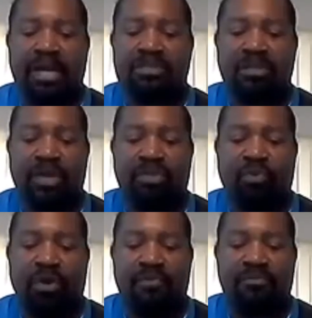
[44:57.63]
Okay, so you
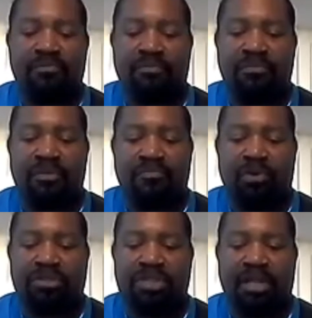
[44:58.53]
got 12
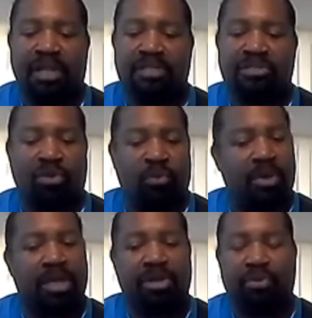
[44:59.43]
and 14. So
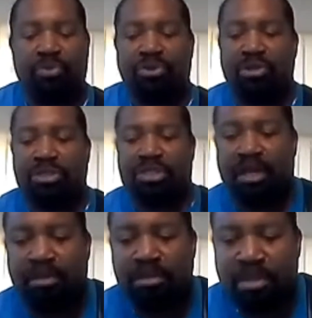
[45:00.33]
we're going to do
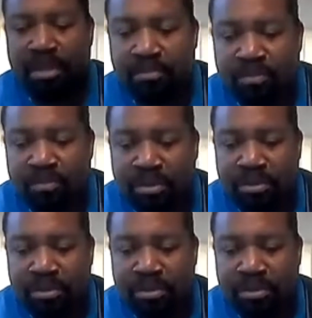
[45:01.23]
13. Let's see.